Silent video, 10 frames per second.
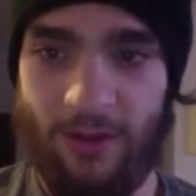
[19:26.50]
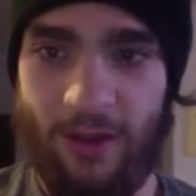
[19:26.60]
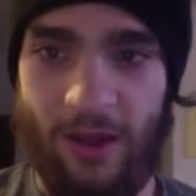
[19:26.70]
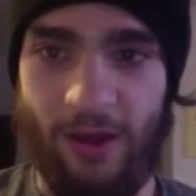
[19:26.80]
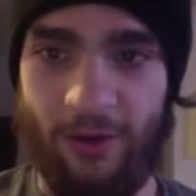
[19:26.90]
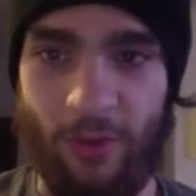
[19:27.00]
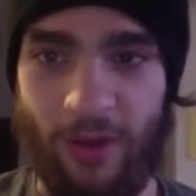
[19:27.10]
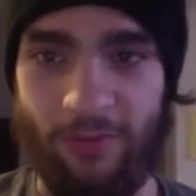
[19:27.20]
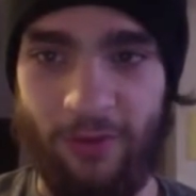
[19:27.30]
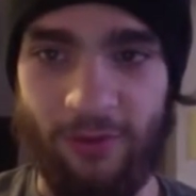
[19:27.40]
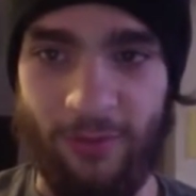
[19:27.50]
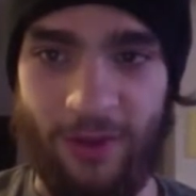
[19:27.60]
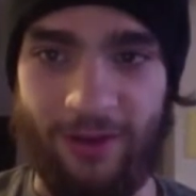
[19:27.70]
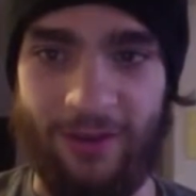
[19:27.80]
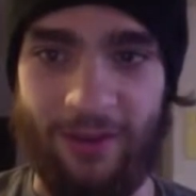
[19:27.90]
I don't know why a
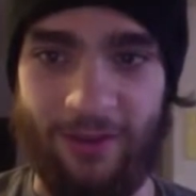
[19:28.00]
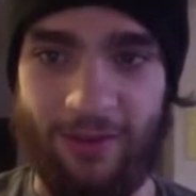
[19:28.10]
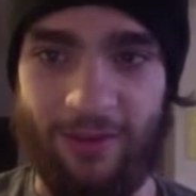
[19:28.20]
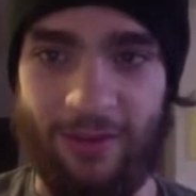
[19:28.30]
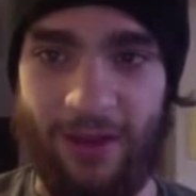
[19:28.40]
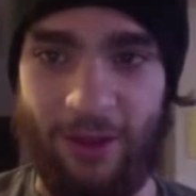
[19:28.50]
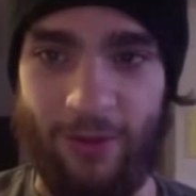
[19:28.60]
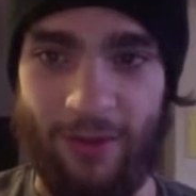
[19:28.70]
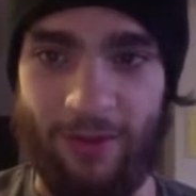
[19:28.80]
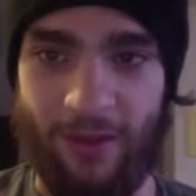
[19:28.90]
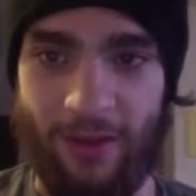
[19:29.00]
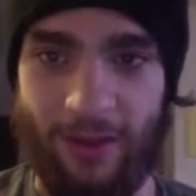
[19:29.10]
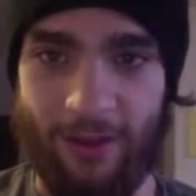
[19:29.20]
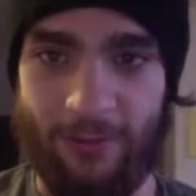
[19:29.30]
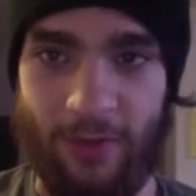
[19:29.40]
fisherman is the guy who has
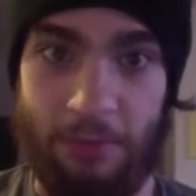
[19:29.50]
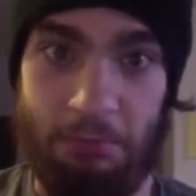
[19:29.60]
Psychic, but